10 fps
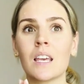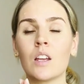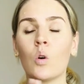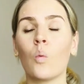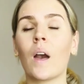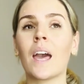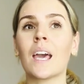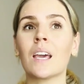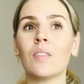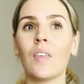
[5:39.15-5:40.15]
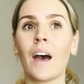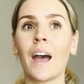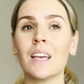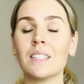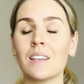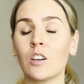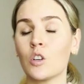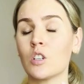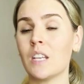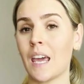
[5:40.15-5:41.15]
in a way that is
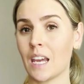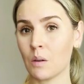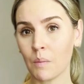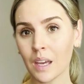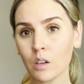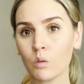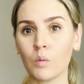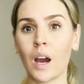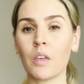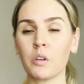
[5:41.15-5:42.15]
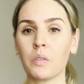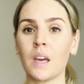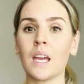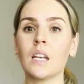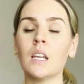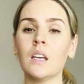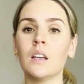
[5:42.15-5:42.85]
entertainment rather than